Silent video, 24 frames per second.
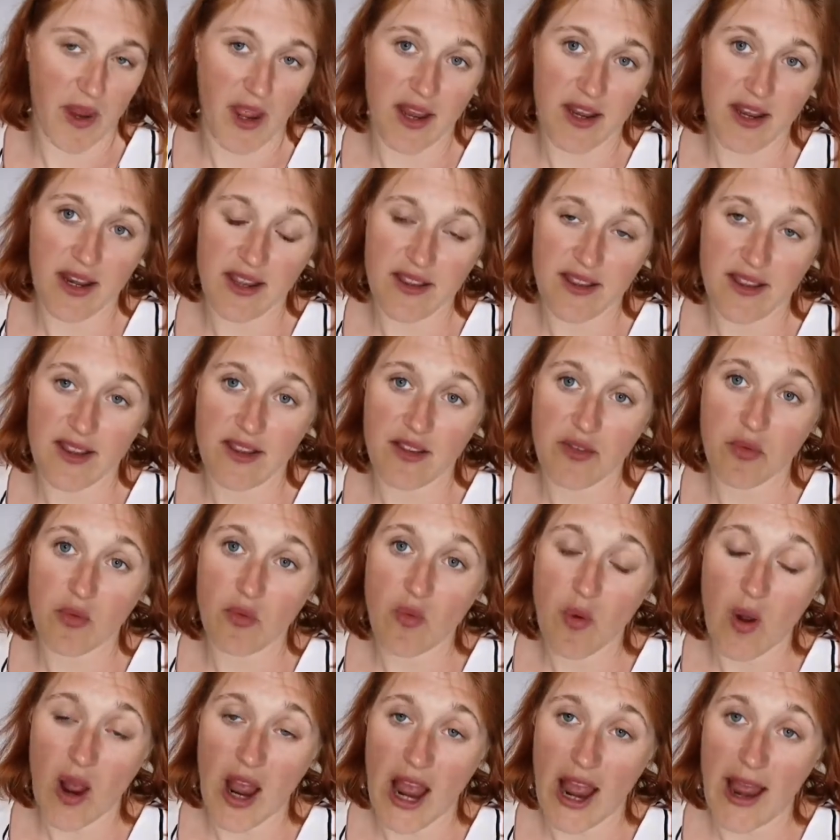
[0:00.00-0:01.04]
And this is
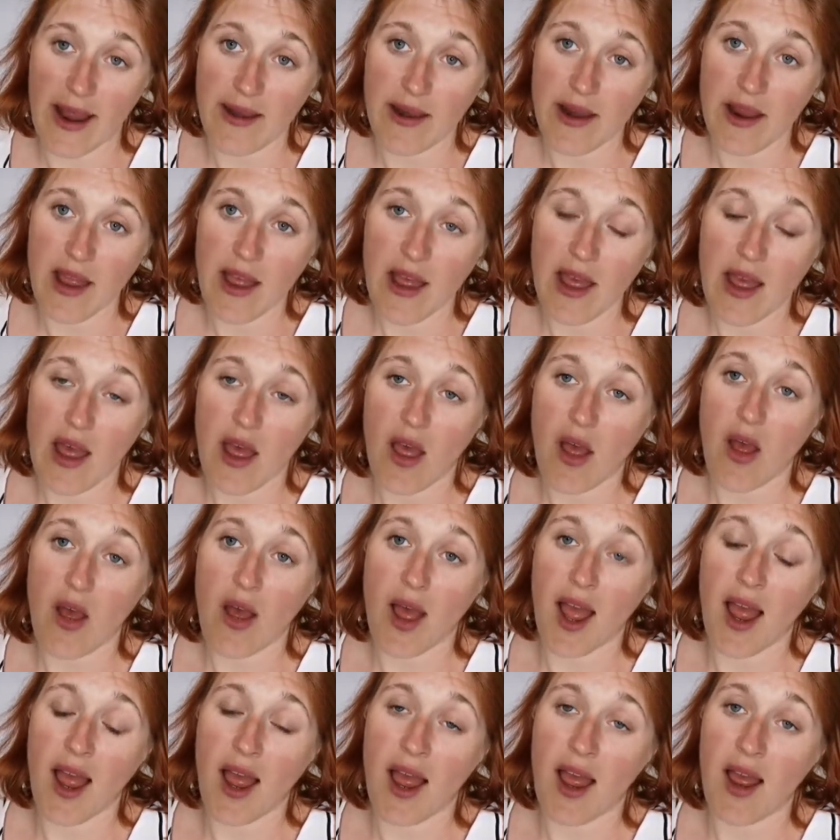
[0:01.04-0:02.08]
when
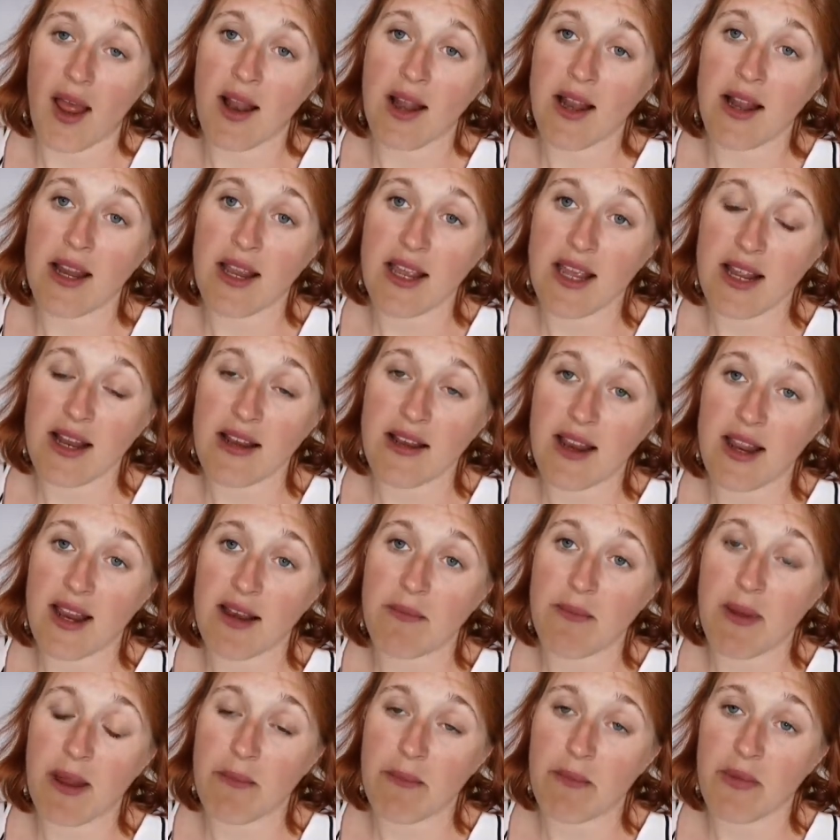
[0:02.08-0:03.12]

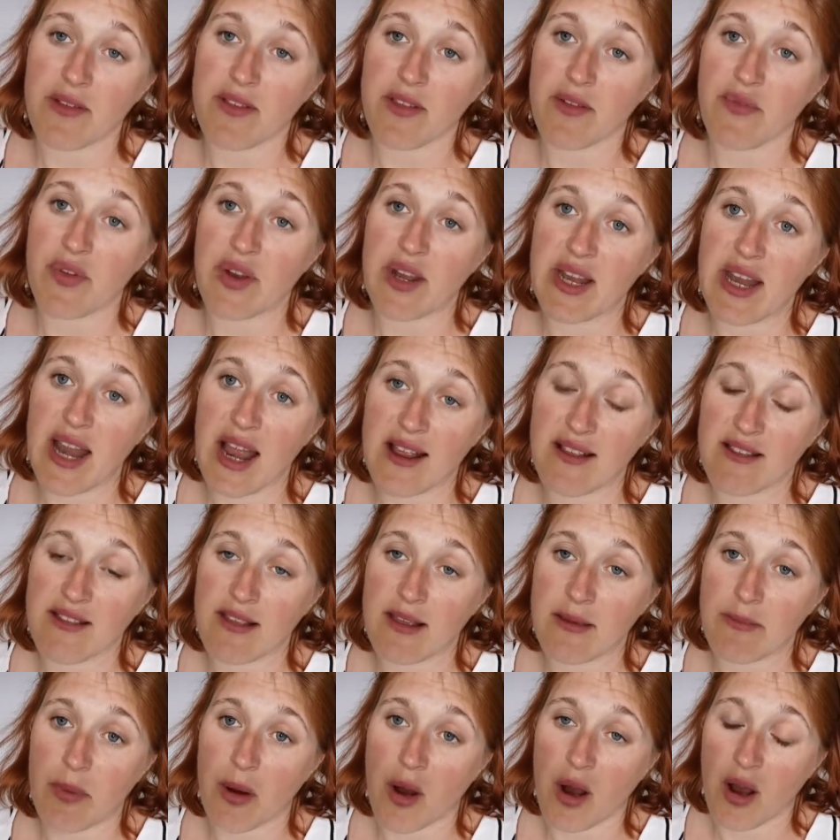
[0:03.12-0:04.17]
leading members of the
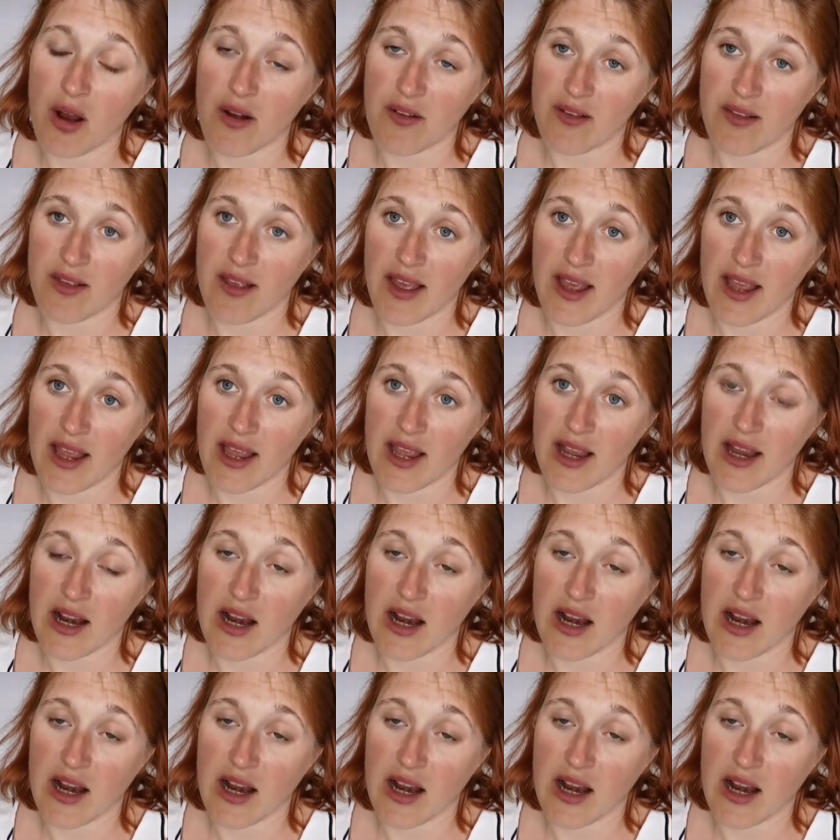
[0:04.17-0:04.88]
Nazi Party,